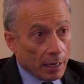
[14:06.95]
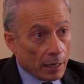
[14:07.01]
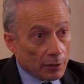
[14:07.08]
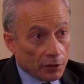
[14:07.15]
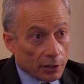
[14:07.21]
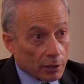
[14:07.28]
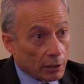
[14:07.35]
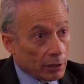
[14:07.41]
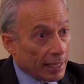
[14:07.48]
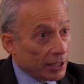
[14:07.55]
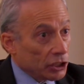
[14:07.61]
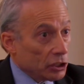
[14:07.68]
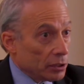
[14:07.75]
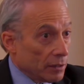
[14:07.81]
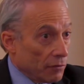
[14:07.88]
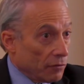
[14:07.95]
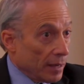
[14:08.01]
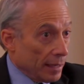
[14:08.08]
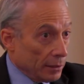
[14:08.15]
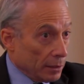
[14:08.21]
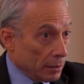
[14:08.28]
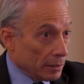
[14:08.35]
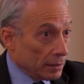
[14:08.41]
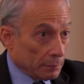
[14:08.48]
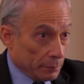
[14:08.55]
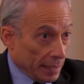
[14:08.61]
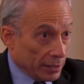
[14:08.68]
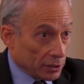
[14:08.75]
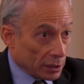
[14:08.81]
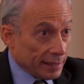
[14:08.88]
the collection of
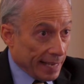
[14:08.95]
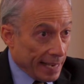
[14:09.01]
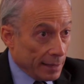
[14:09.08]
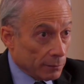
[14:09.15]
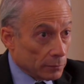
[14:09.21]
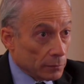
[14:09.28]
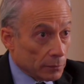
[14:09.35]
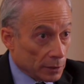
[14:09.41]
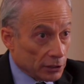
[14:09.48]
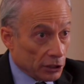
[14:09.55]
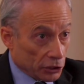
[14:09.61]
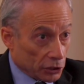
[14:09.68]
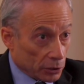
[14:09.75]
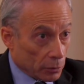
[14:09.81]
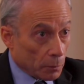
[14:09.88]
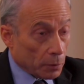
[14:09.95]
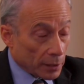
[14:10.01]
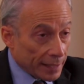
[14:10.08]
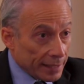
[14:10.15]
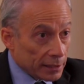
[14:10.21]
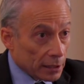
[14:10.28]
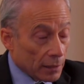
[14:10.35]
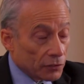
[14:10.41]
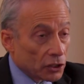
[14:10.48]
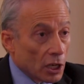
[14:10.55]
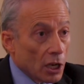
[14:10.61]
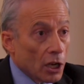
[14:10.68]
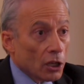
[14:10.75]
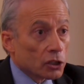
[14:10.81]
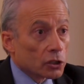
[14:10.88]
basically 8 additional plaintiffs.
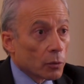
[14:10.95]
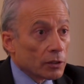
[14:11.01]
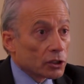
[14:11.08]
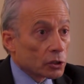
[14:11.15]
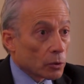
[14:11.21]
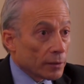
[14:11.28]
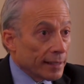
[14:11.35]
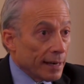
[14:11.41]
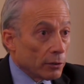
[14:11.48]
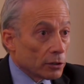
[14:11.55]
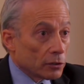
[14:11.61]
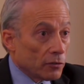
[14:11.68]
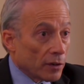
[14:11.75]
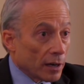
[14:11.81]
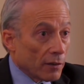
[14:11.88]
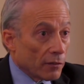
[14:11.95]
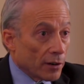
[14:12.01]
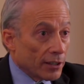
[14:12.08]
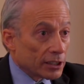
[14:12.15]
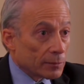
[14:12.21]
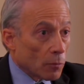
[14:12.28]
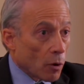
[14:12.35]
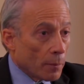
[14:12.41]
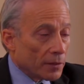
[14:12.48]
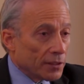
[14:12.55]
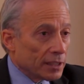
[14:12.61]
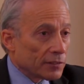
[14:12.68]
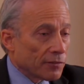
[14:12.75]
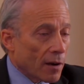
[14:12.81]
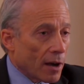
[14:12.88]
So it started out as very, very small, but
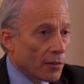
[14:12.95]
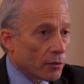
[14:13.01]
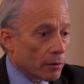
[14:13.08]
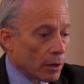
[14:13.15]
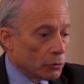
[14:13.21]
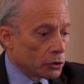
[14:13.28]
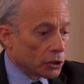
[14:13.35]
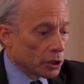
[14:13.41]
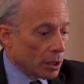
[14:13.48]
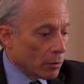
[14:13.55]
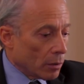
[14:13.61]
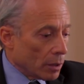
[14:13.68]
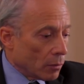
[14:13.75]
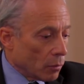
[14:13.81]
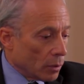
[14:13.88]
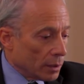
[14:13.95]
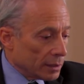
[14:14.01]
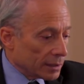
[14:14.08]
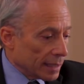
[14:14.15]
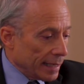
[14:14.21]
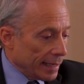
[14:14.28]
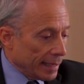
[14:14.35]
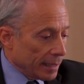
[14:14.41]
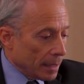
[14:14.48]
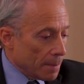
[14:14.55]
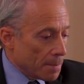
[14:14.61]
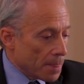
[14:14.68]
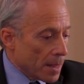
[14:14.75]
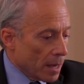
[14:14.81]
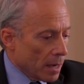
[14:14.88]
this Father Ochoa was a,
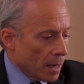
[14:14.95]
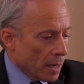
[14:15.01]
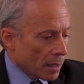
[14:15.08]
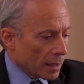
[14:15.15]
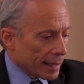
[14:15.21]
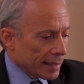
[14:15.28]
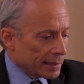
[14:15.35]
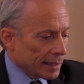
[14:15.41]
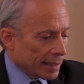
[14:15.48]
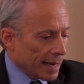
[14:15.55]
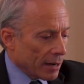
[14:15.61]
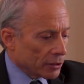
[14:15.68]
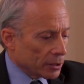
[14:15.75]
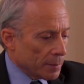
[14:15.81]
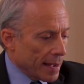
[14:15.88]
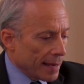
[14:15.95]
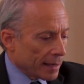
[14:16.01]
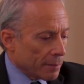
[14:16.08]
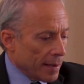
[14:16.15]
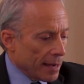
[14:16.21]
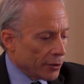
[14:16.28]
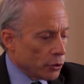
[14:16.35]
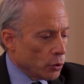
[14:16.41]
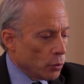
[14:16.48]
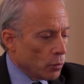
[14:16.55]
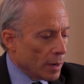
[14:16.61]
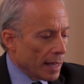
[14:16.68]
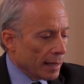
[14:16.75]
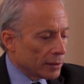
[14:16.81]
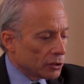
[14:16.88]
like I said, charismatic man
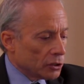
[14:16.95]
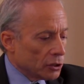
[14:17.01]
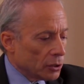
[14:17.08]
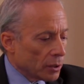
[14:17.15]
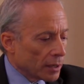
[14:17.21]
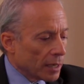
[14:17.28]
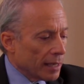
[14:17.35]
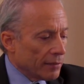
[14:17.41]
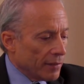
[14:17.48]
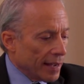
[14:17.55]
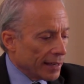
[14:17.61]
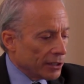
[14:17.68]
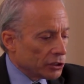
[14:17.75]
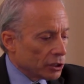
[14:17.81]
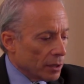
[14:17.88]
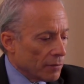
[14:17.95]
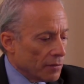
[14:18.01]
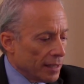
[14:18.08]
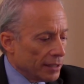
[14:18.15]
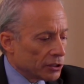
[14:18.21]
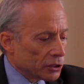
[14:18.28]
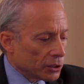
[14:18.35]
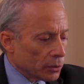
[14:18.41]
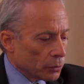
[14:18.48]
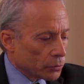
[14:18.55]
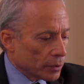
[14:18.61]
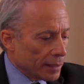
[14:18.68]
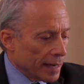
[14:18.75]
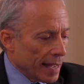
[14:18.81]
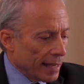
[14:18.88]
who took advantage of these
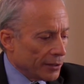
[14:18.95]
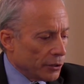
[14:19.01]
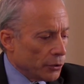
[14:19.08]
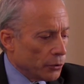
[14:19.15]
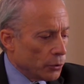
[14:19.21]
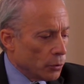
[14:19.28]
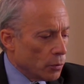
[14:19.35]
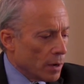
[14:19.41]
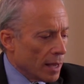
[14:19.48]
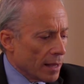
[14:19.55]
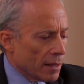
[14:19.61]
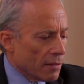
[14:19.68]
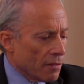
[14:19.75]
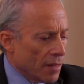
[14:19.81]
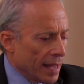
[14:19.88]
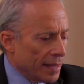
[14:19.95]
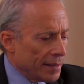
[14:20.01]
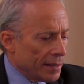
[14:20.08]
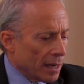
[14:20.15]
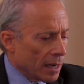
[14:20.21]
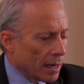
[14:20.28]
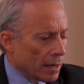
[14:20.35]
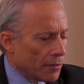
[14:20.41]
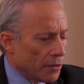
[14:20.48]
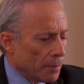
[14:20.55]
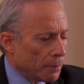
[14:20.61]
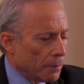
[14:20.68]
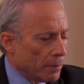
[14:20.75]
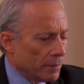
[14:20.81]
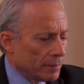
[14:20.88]
children, and who then
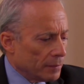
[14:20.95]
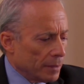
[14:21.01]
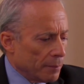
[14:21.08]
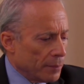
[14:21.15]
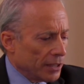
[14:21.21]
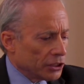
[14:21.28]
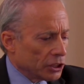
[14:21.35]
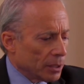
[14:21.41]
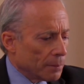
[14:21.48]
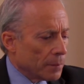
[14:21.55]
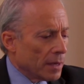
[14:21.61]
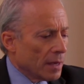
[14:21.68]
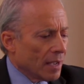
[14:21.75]
the bishop